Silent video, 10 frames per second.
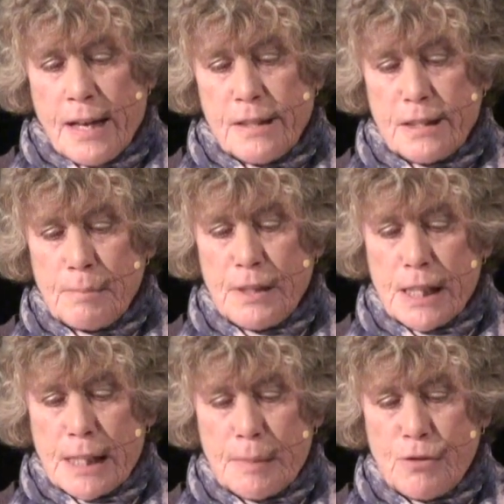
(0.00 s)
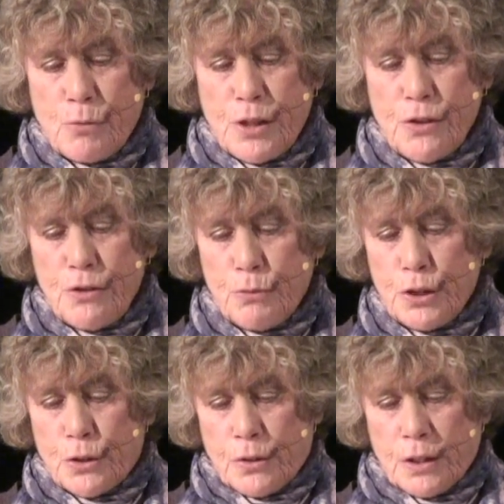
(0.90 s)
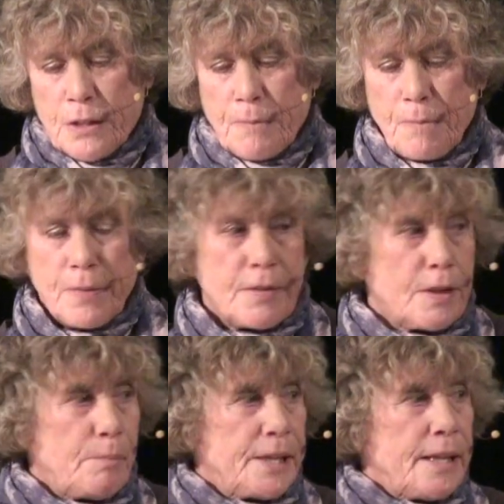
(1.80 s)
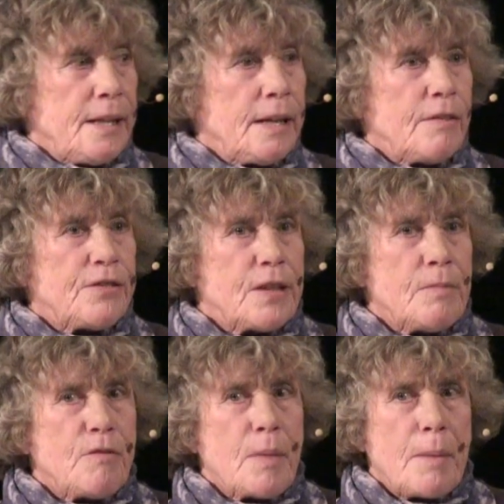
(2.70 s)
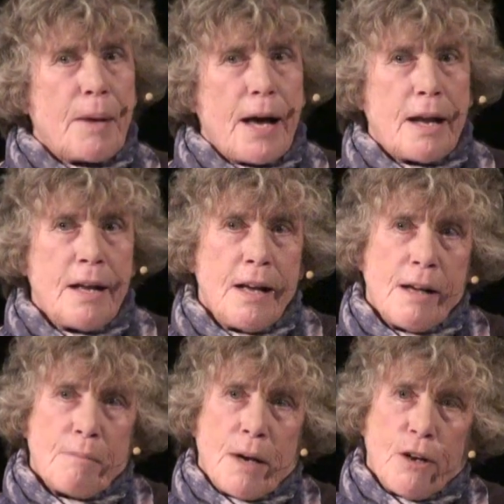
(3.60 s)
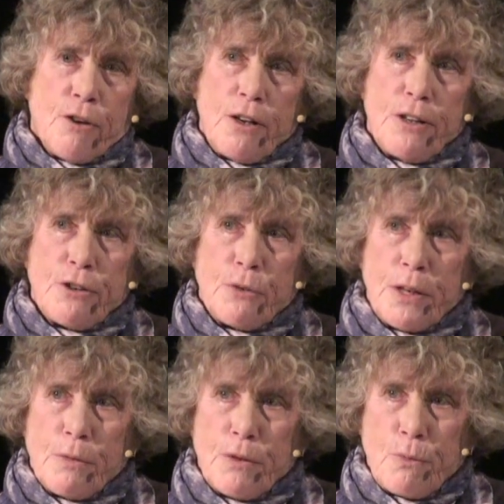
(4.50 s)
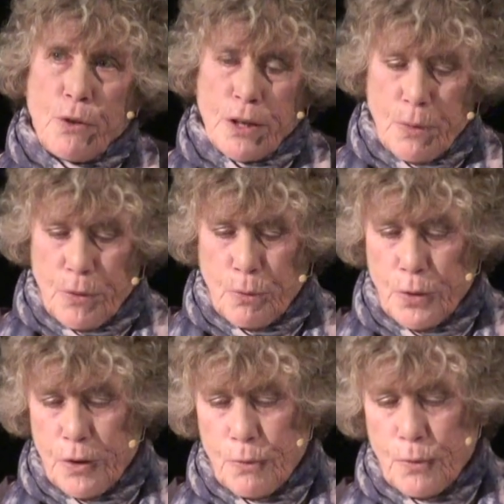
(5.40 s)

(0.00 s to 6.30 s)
Sometimes we use roots. The beginning of some of my early career was working with wood and